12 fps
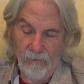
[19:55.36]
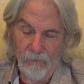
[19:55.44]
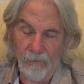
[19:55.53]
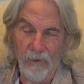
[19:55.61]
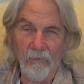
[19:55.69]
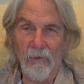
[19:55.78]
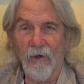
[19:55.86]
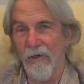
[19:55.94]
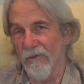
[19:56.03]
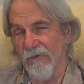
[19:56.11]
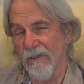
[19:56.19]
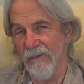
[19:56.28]
we
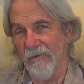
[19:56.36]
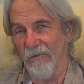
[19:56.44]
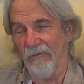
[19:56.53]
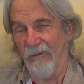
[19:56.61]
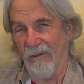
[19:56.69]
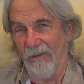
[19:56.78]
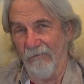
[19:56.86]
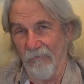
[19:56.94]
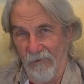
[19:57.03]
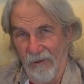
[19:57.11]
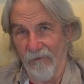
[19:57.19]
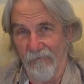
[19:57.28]
brought Jesus
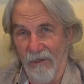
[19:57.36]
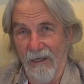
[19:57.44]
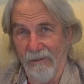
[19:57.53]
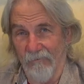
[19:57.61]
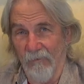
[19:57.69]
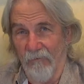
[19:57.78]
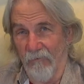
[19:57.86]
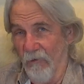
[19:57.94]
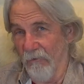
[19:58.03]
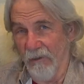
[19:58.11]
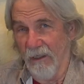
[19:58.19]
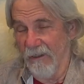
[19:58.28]
in, right? Before
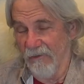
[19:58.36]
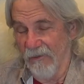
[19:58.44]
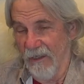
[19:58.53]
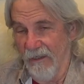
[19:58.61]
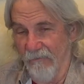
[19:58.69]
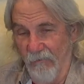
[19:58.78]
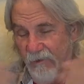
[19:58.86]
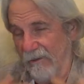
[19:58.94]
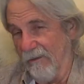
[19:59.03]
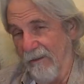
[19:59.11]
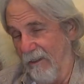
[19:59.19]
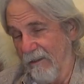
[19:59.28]
we got saved, we
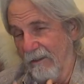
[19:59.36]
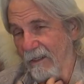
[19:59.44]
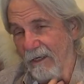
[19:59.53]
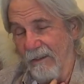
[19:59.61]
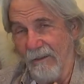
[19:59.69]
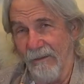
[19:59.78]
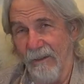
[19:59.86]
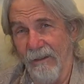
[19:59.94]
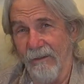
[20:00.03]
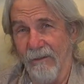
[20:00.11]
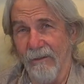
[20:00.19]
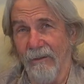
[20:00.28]
let
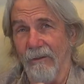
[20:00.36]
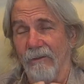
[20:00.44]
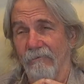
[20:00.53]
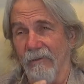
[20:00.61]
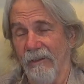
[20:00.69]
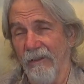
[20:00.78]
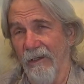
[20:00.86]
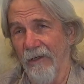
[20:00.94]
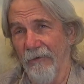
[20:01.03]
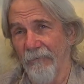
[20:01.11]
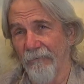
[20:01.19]
Dagon live in there.